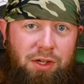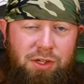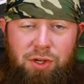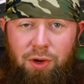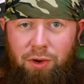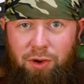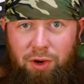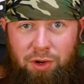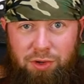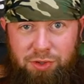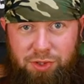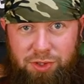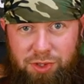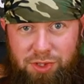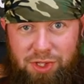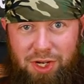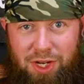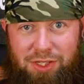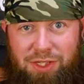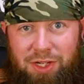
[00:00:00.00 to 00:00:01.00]
Now shoulder holster
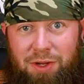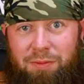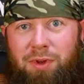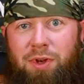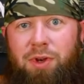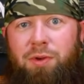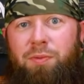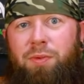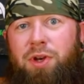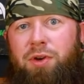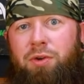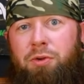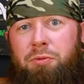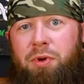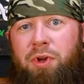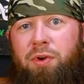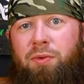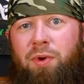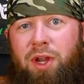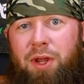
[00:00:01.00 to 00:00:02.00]
is not something that we
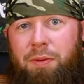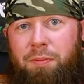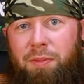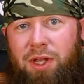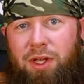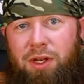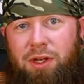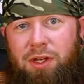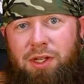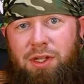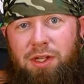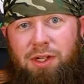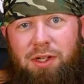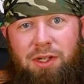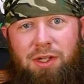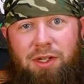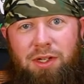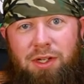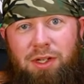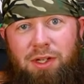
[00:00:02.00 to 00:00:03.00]
normally recommend.
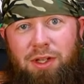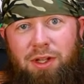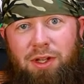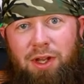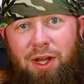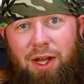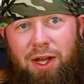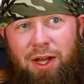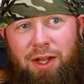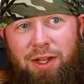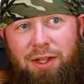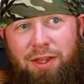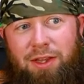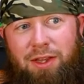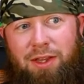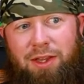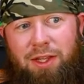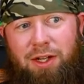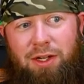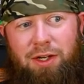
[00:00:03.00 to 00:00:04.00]

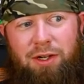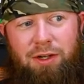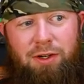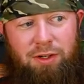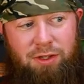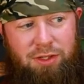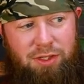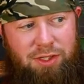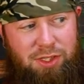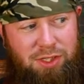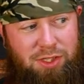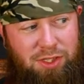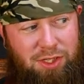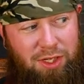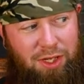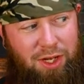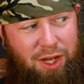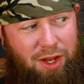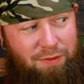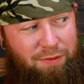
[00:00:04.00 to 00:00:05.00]
They're just
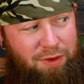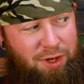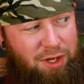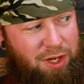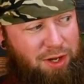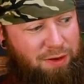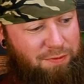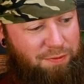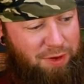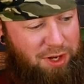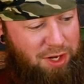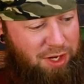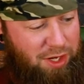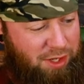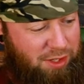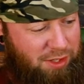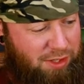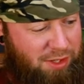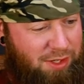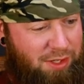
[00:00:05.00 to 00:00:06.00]
kind of
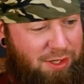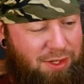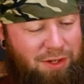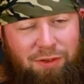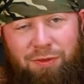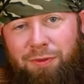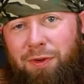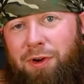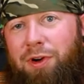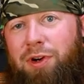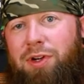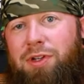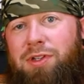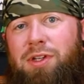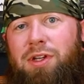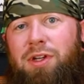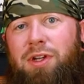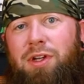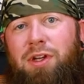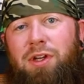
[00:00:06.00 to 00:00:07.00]
inconvenient as far
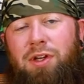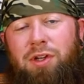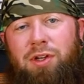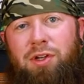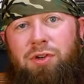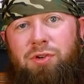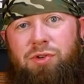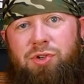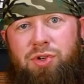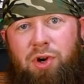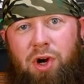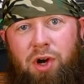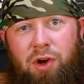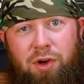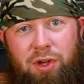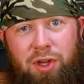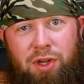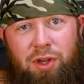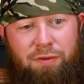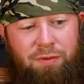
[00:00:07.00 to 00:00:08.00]
as
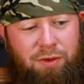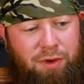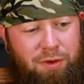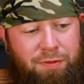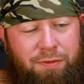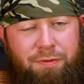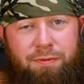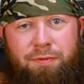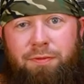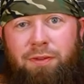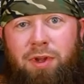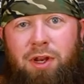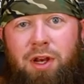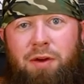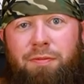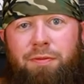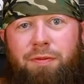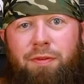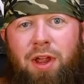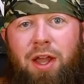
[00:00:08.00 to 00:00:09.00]
drawing, you end
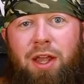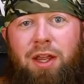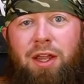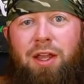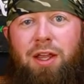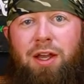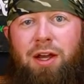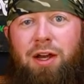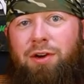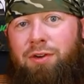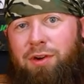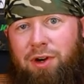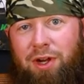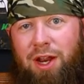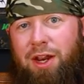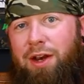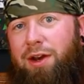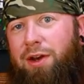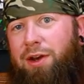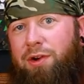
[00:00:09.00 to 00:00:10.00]
up flagging
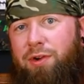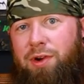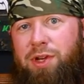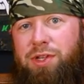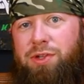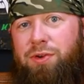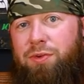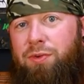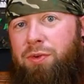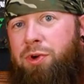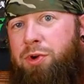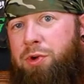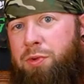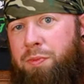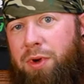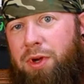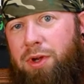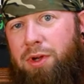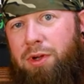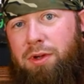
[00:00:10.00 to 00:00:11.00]
180 degrees of
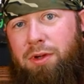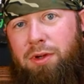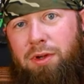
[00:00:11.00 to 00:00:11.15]
room